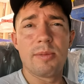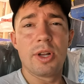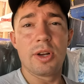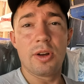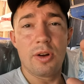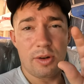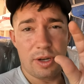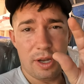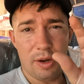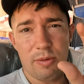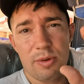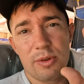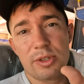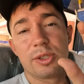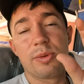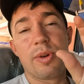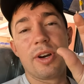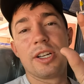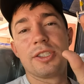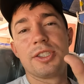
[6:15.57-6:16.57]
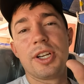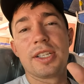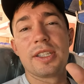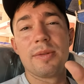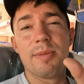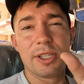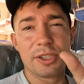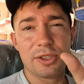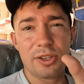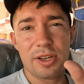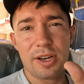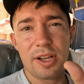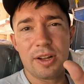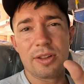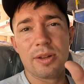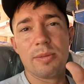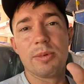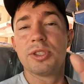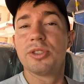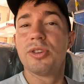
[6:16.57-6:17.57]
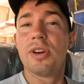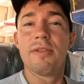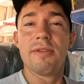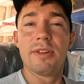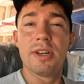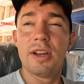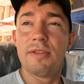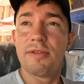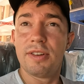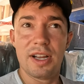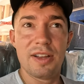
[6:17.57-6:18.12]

Like, okay, we just want to check to make sure the nail clippers don't have a knife.